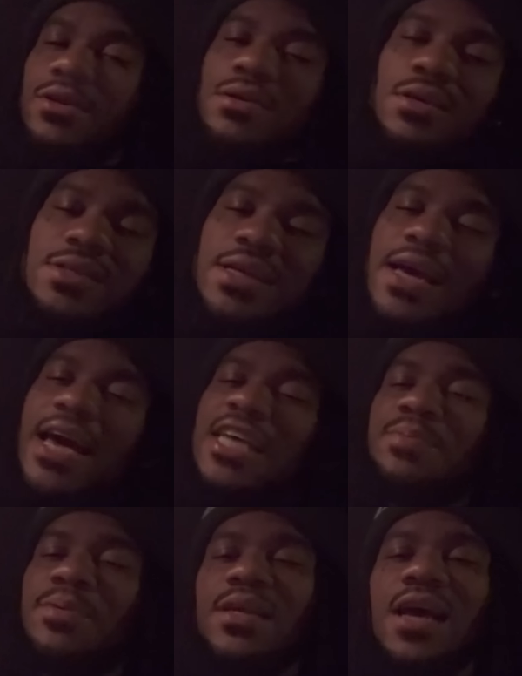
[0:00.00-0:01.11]
It's the Game
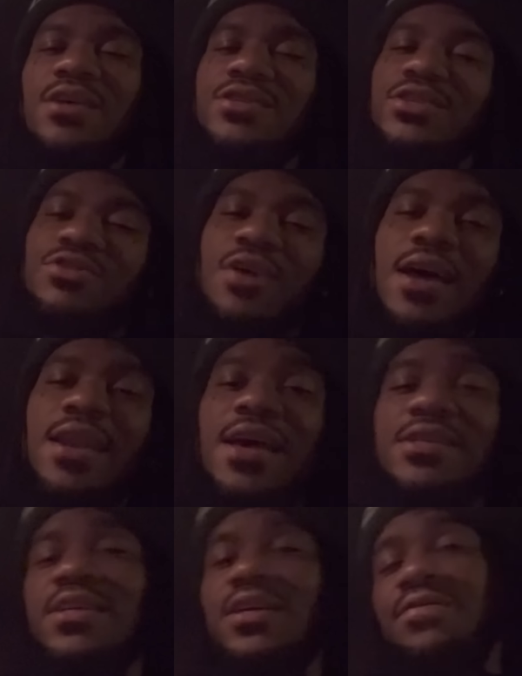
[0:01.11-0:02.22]
Splitter. Y'all subscribe, like,
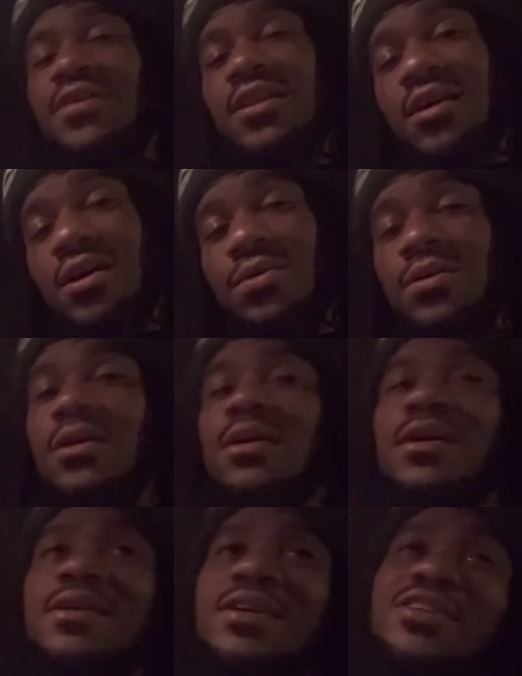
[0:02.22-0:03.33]
share the video.
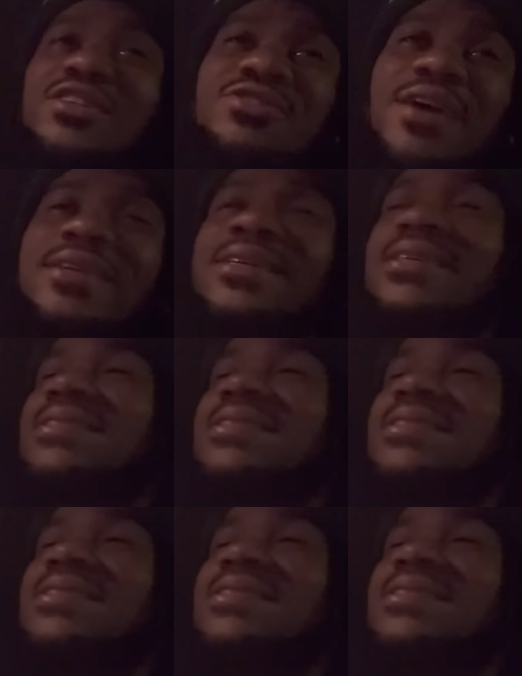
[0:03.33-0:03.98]
Another tragic and